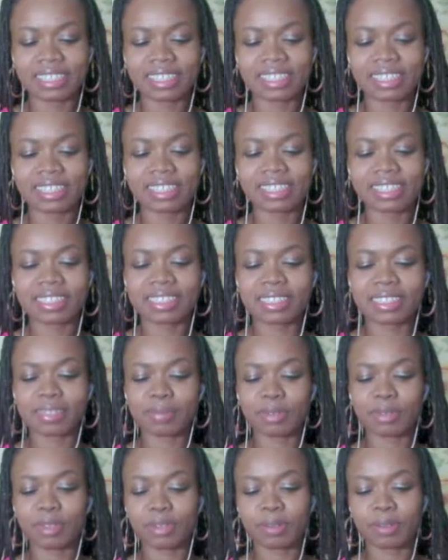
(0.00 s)
this is
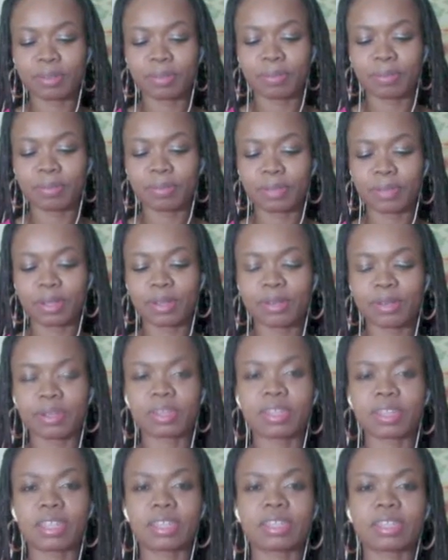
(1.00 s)
where you're putting all
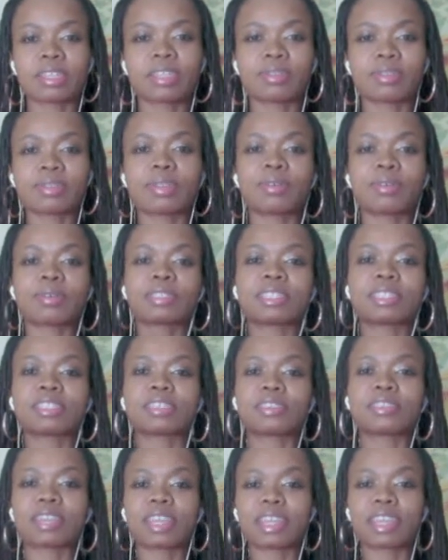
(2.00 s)
of that in. You can hold it in
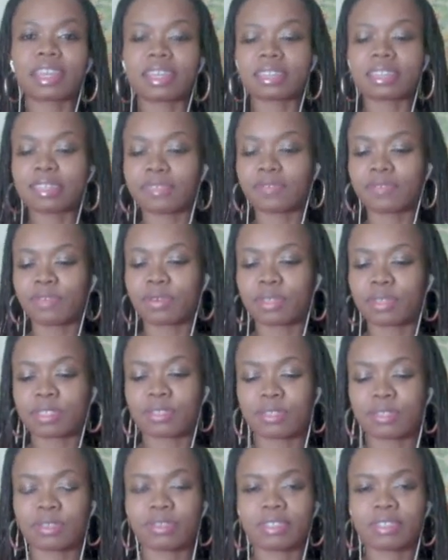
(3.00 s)
your hand and focus
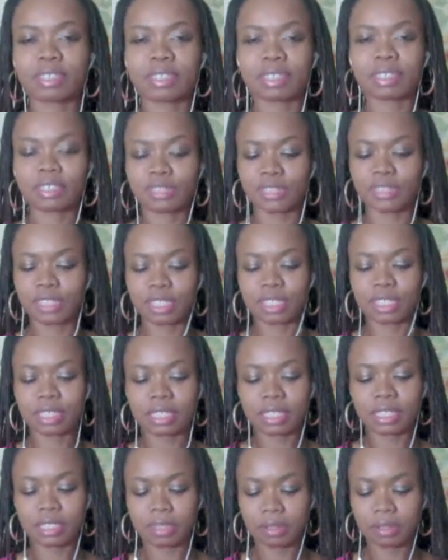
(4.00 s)
on your intentions.